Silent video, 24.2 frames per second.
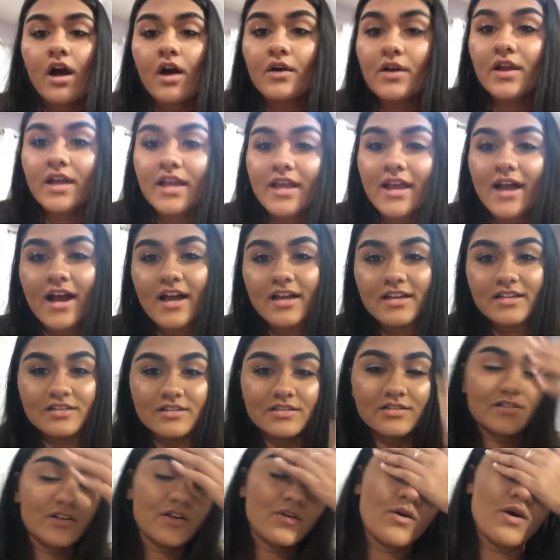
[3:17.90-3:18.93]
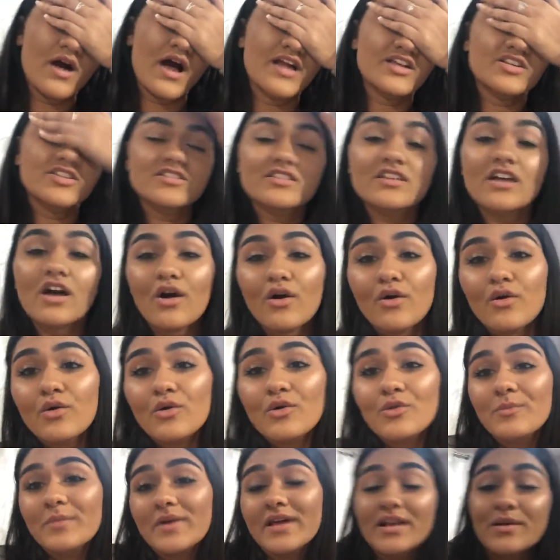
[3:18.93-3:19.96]
okay guys, so I just got
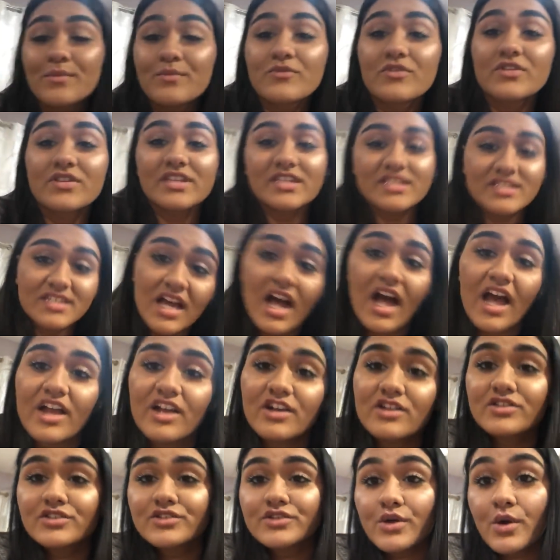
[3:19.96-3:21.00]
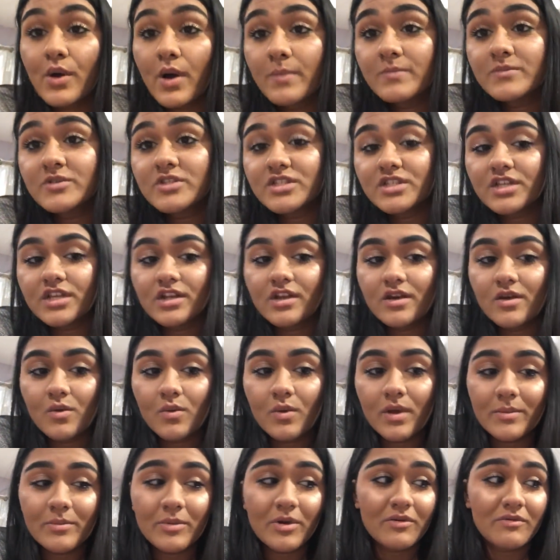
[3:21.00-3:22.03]
home and I'm really tired, so I'm just gonna
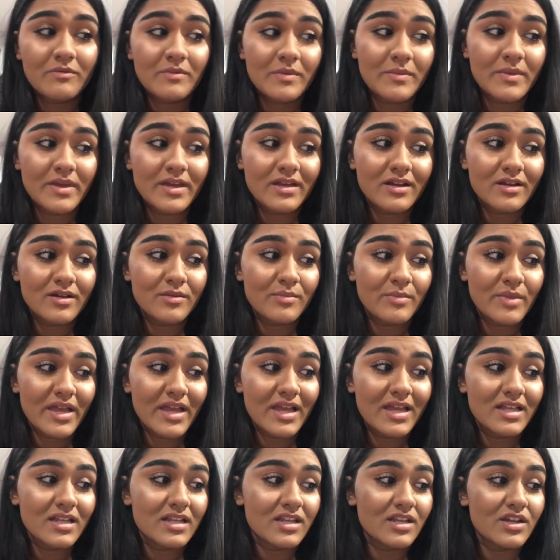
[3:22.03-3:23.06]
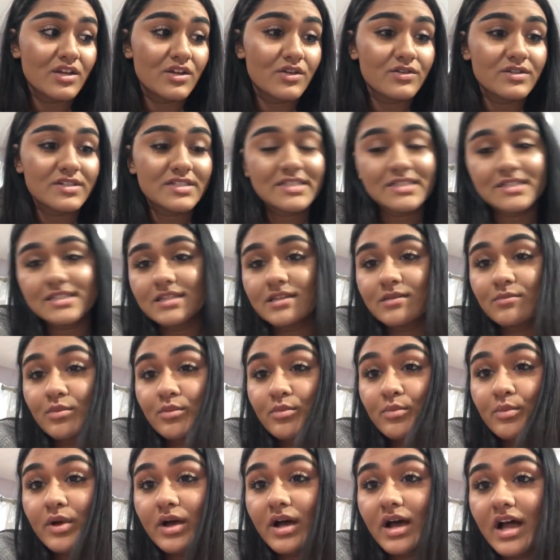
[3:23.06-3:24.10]
wipe off my makeup and go to sleep.
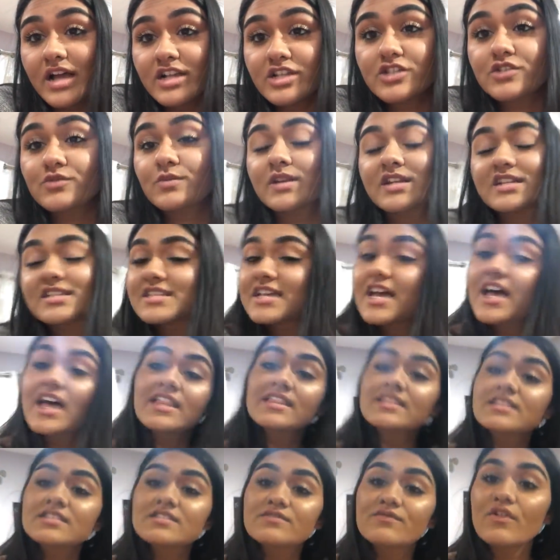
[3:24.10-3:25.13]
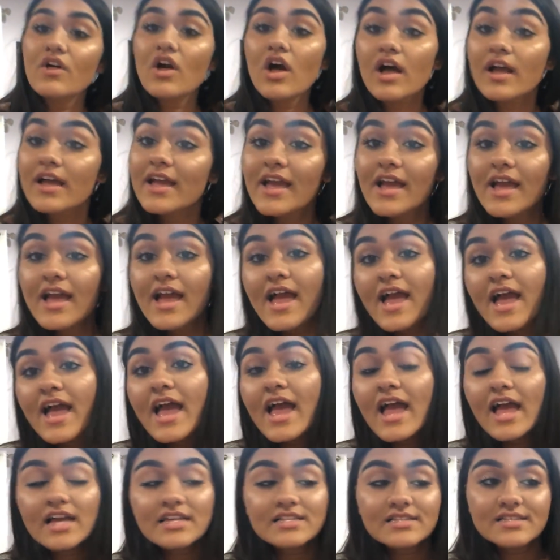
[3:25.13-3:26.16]
But I just wanted to end this vlog
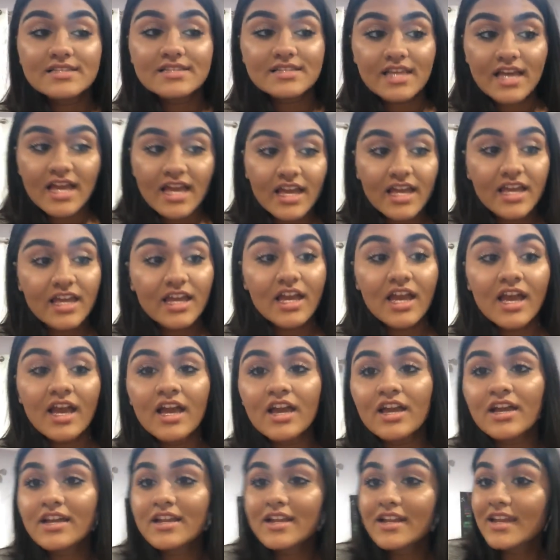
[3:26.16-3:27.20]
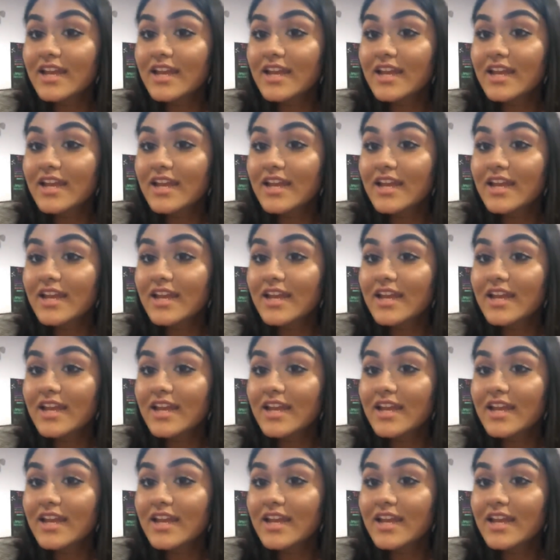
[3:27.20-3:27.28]
and say good